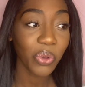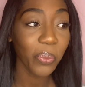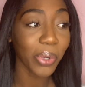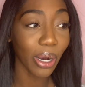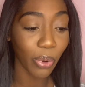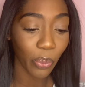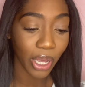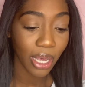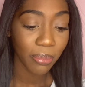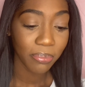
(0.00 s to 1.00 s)
when I woke
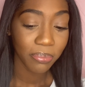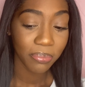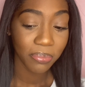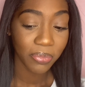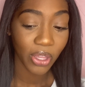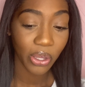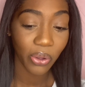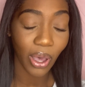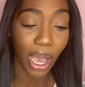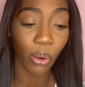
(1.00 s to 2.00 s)
up though,
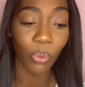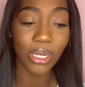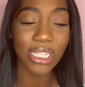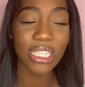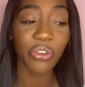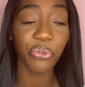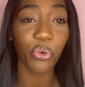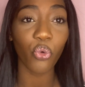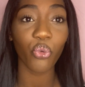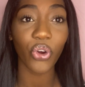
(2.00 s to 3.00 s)
I was
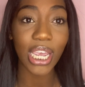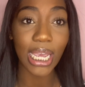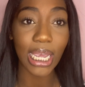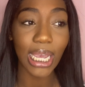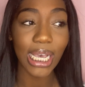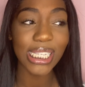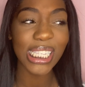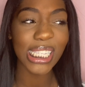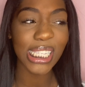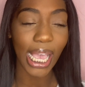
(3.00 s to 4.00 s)

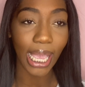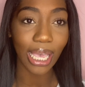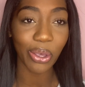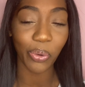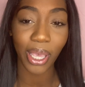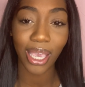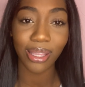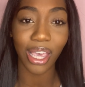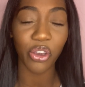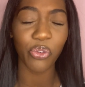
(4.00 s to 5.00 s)
freezing. Okay, like